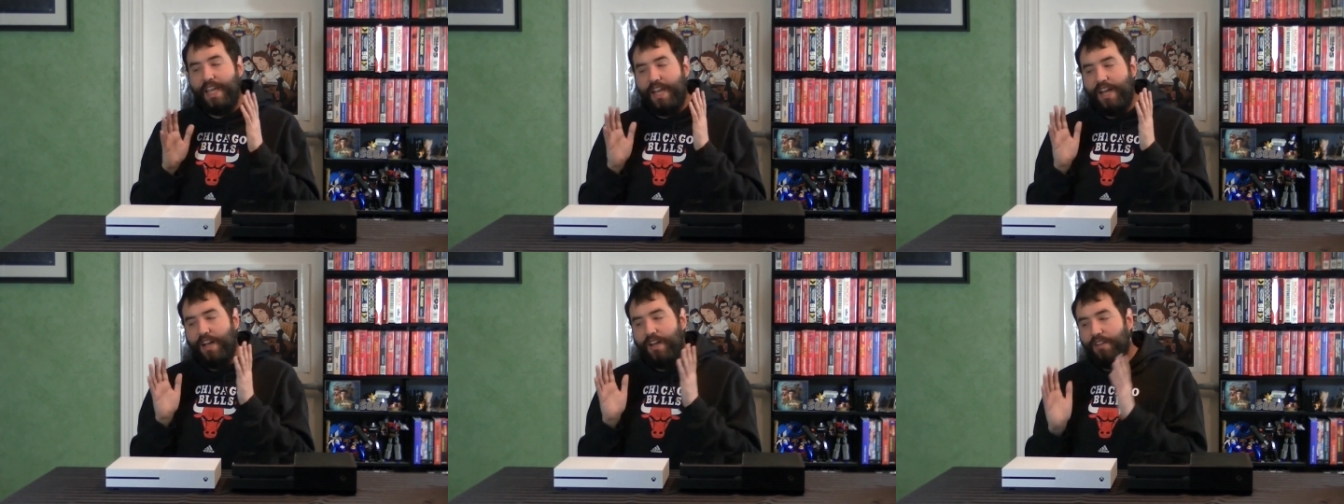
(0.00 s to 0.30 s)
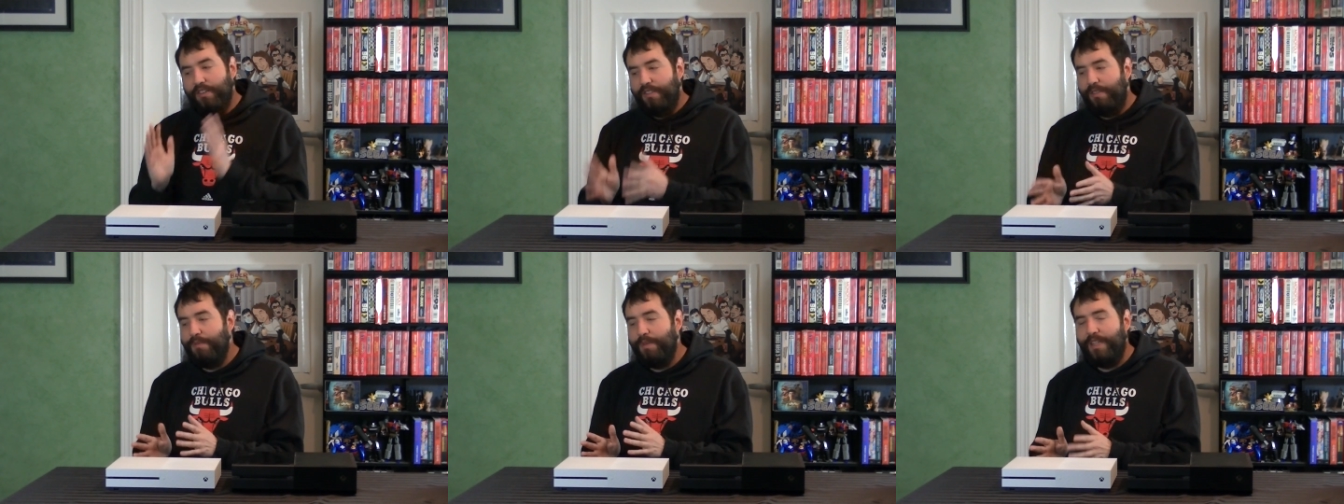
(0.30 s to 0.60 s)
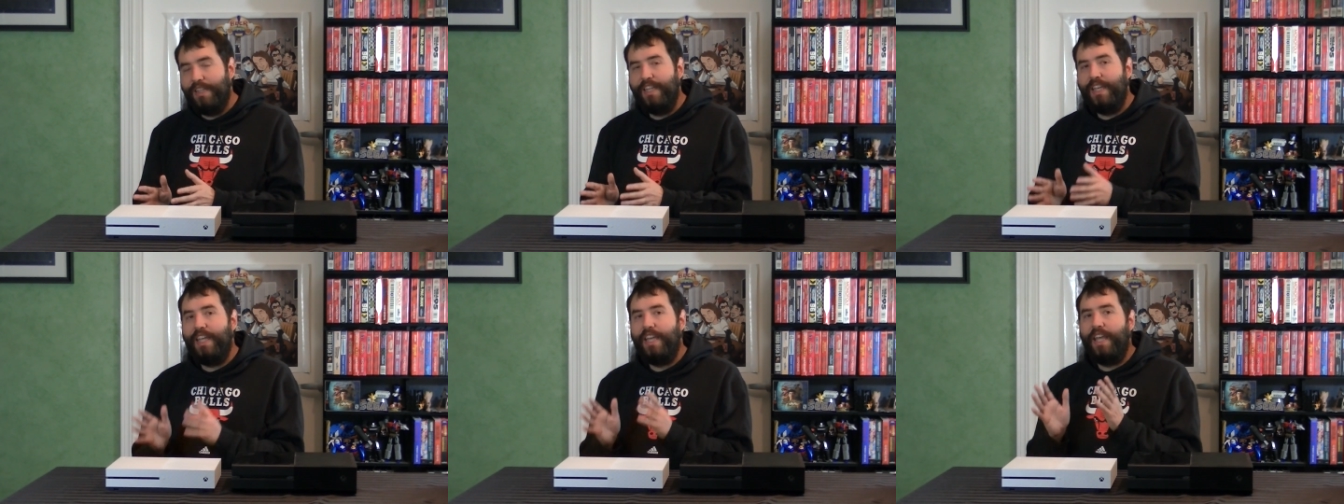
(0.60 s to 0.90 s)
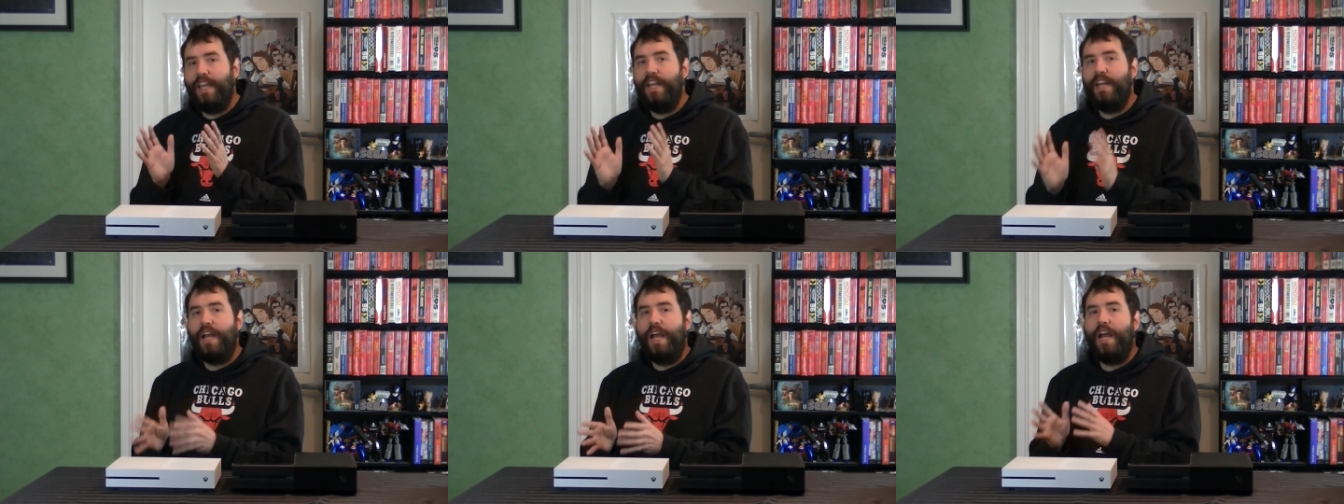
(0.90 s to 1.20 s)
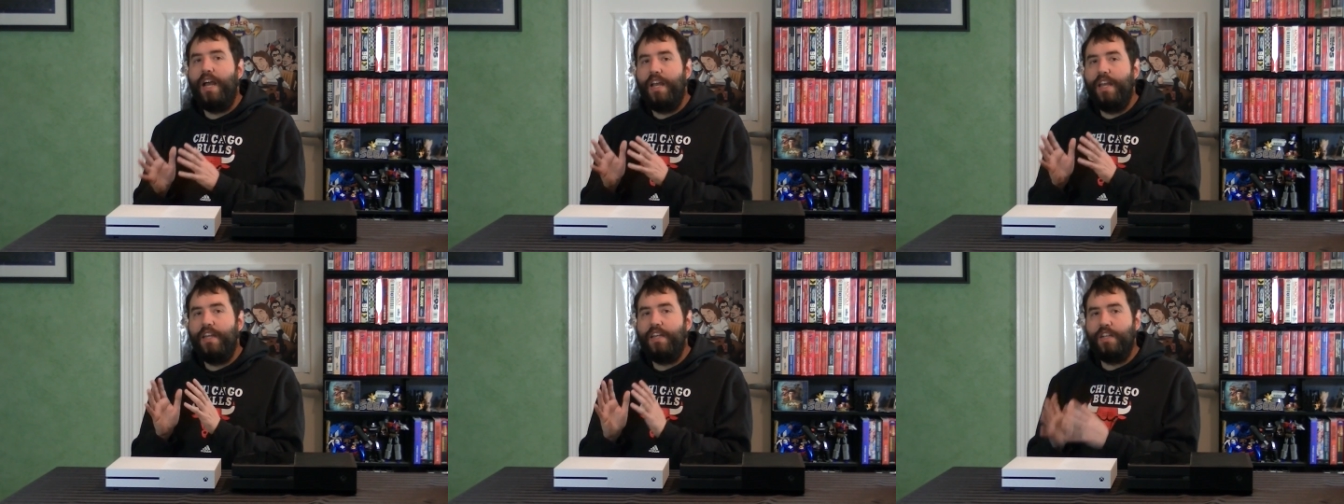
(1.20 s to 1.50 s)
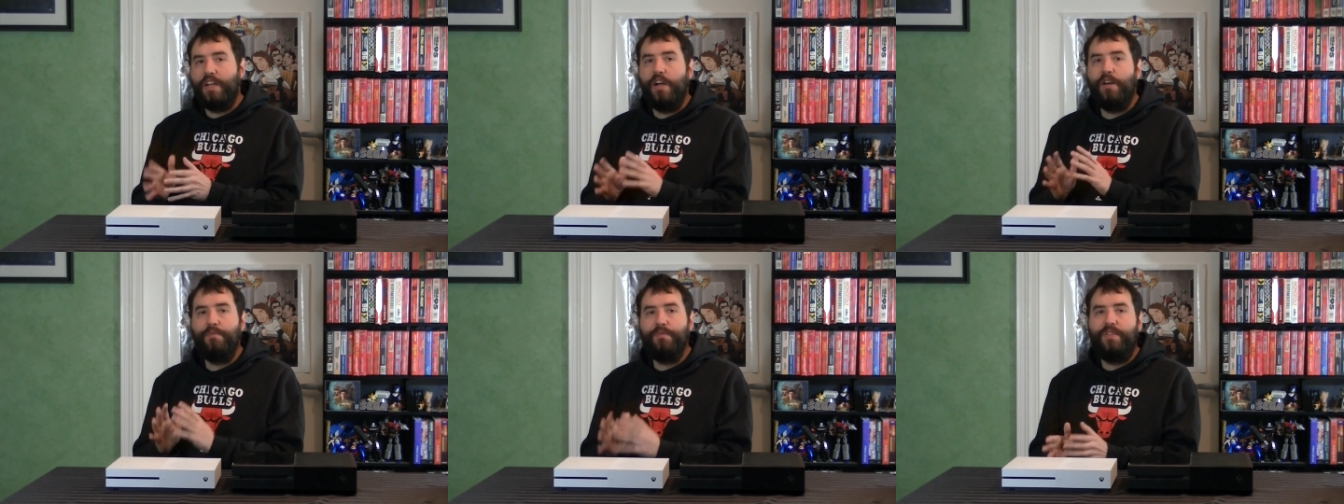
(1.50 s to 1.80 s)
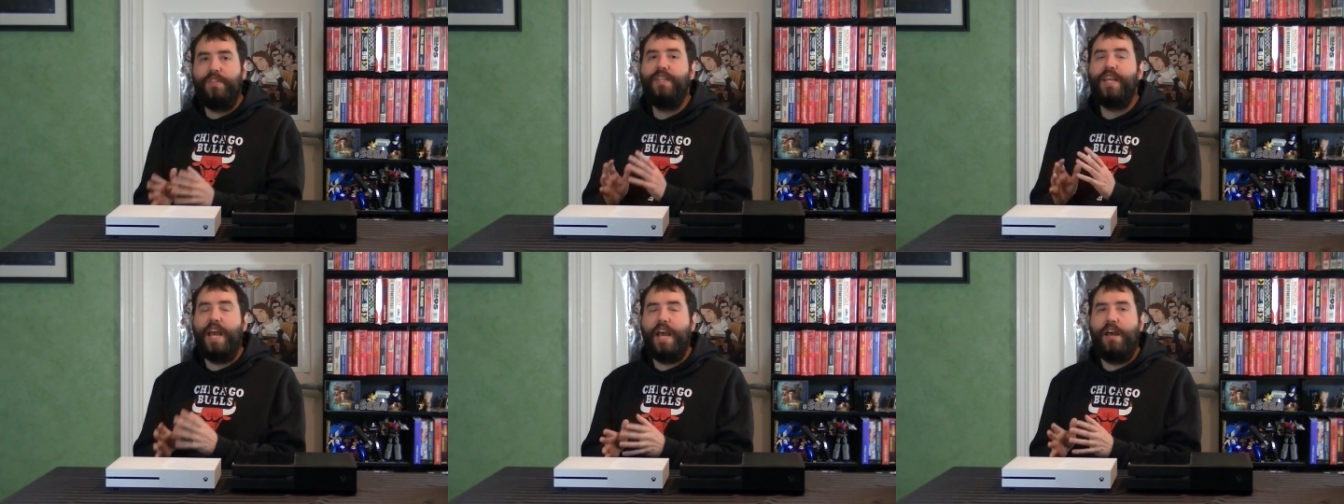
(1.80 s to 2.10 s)
Ultimately, it comes
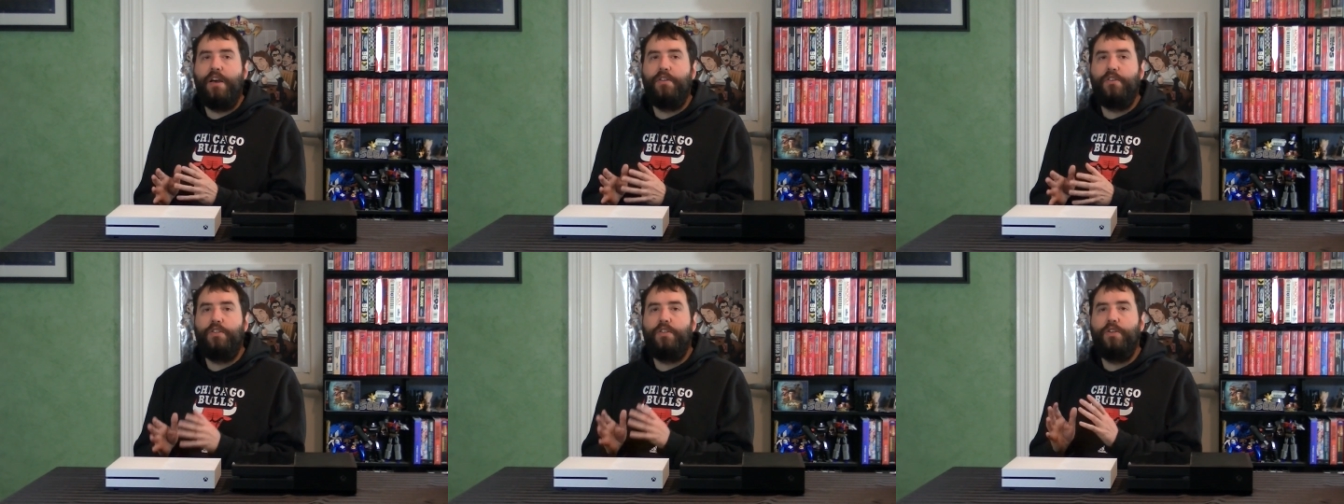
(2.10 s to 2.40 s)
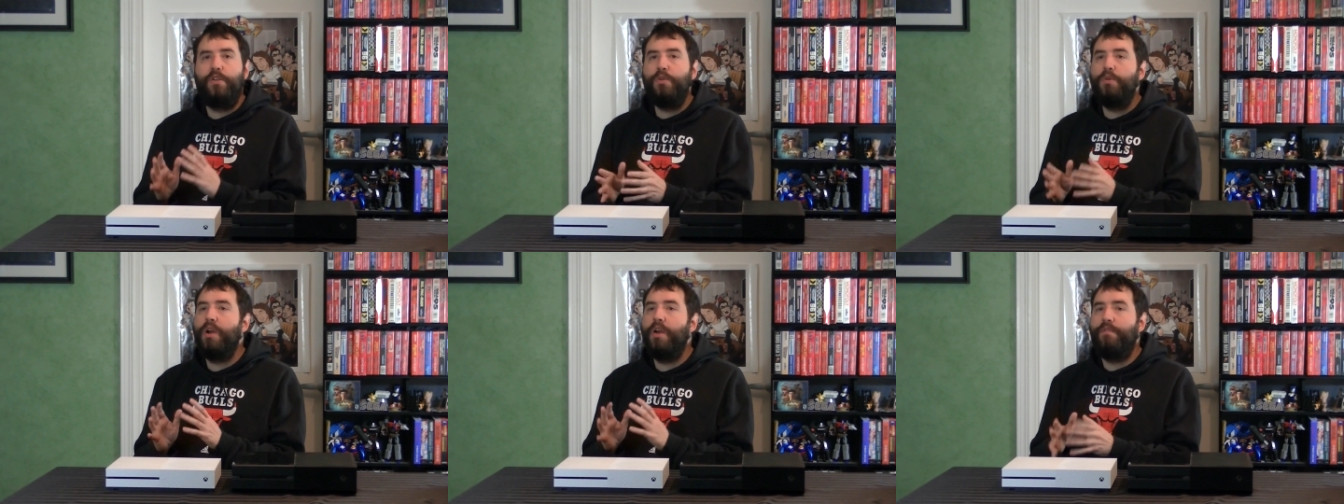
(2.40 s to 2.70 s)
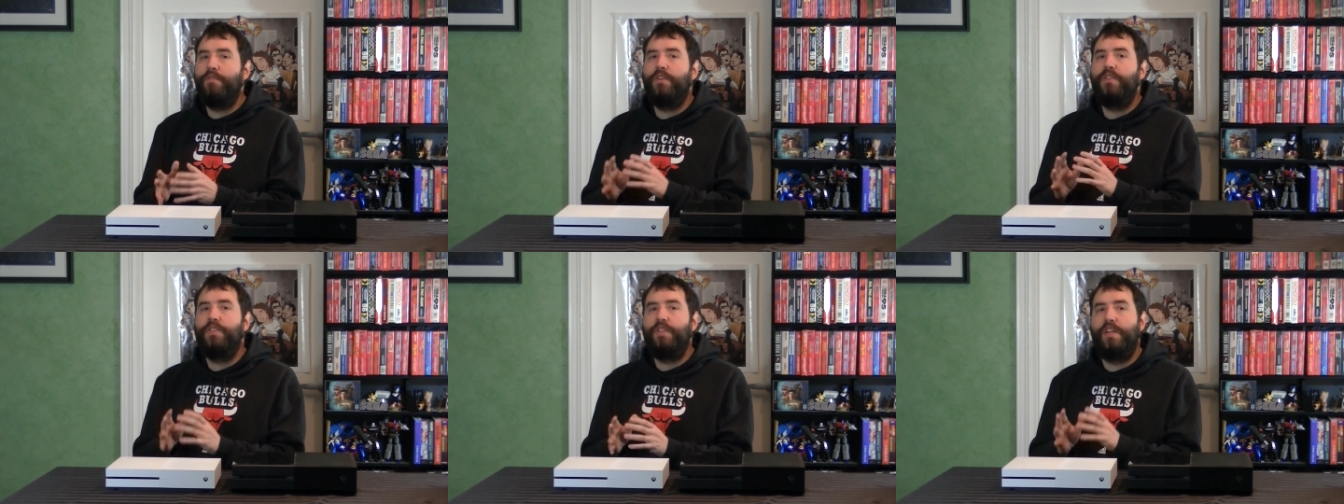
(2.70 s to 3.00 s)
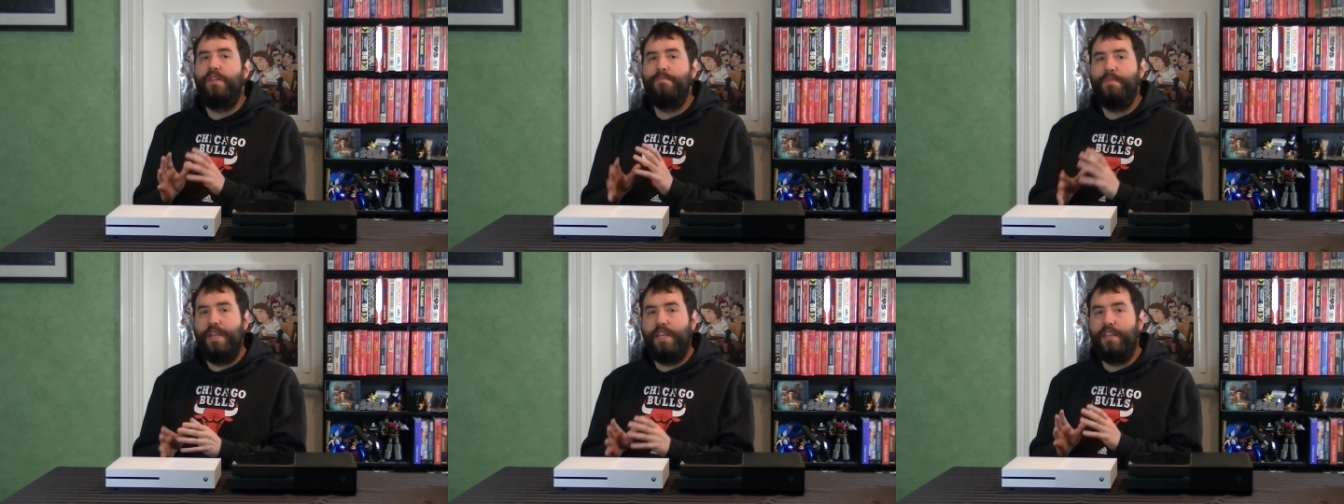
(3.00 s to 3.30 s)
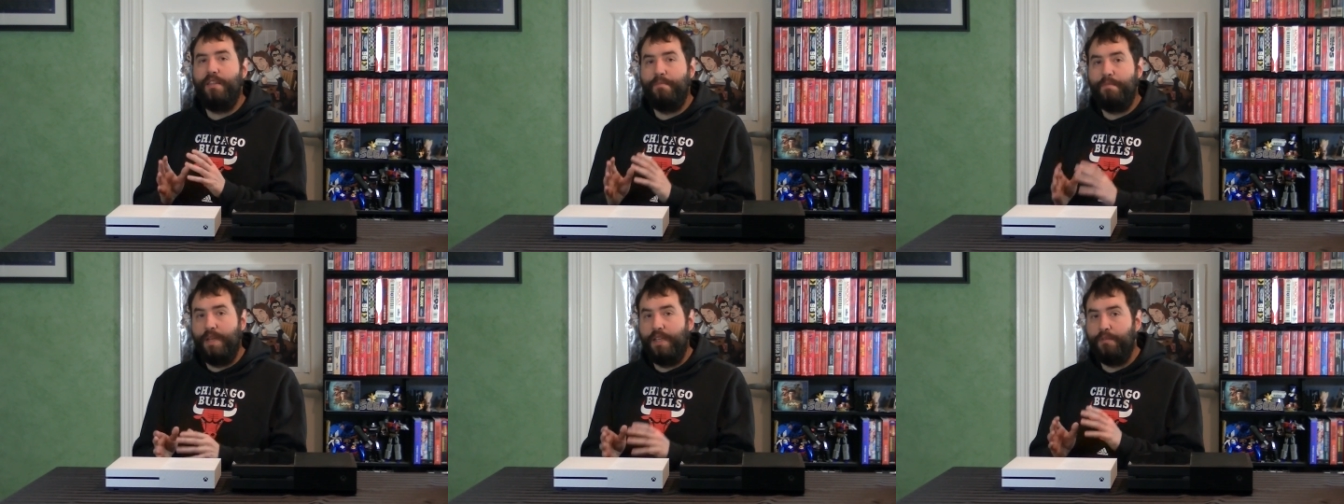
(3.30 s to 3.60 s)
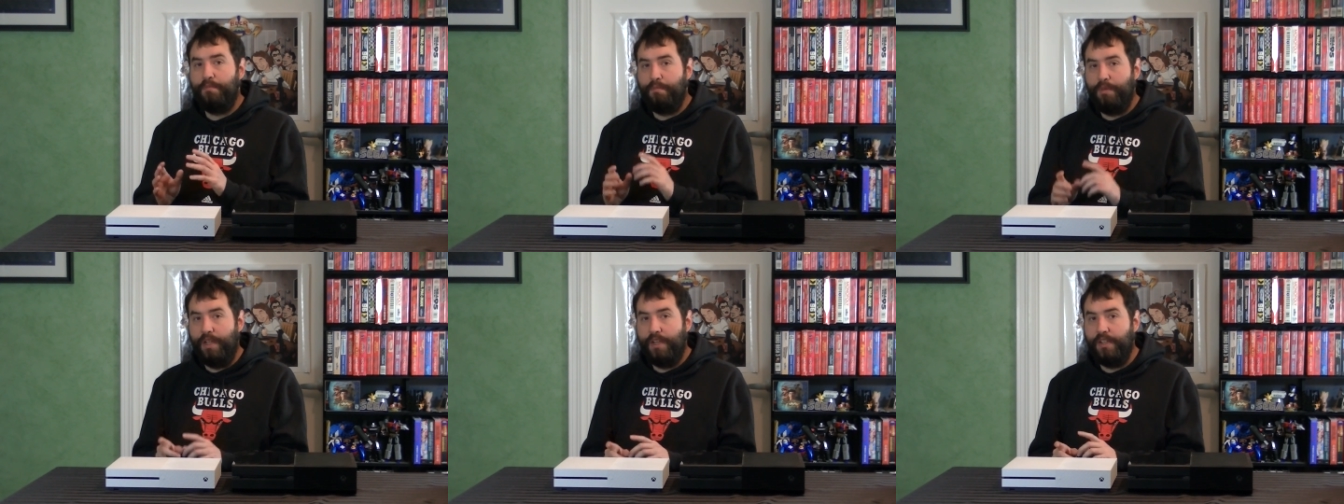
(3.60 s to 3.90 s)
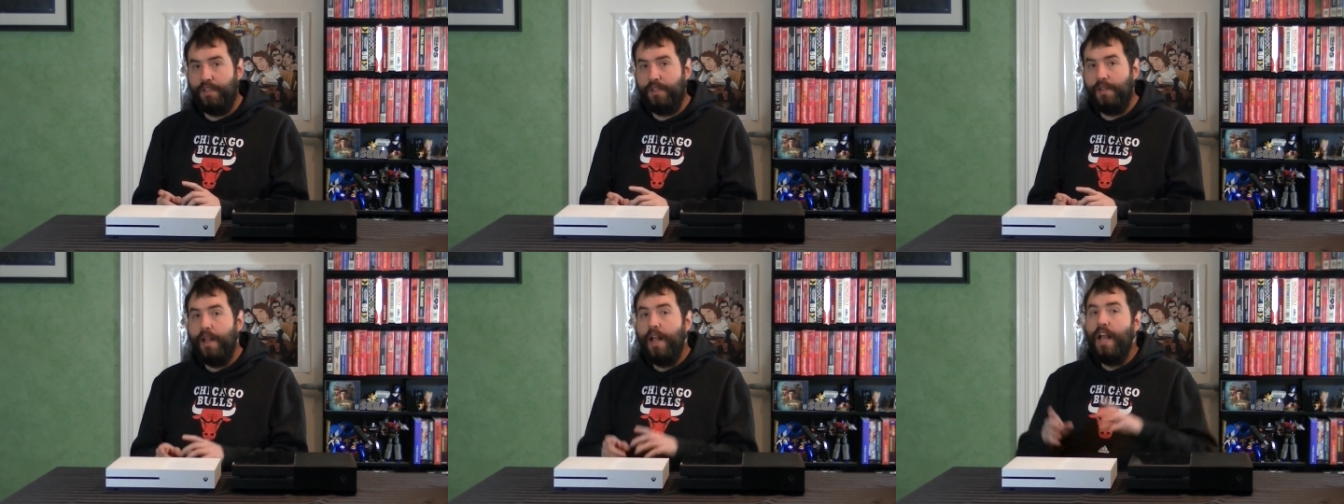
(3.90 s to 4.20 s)
down to whoever is going to make the best
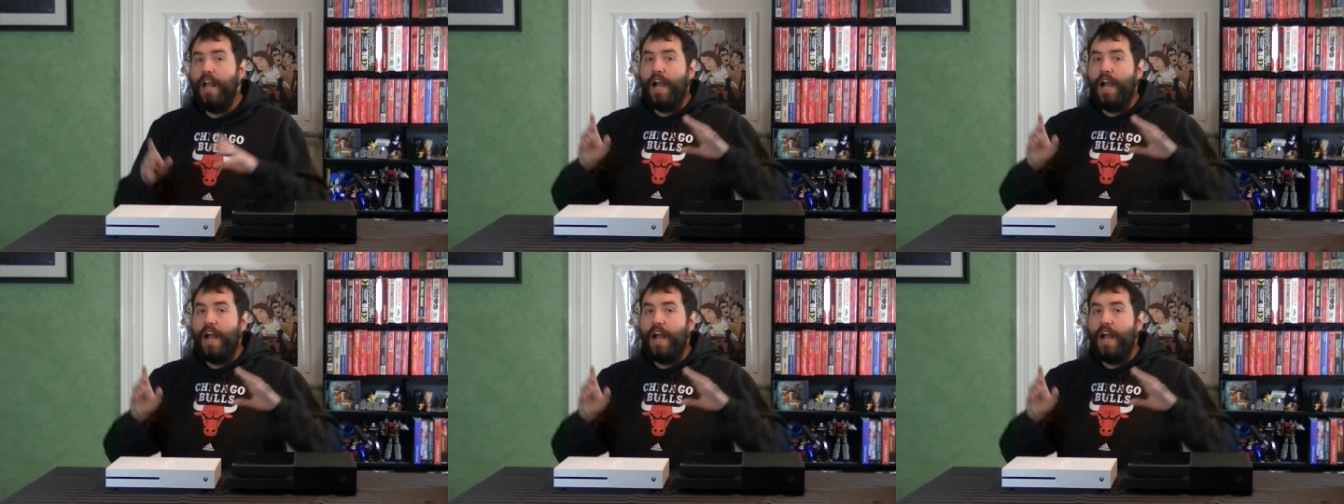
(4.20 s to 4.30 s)
bundle.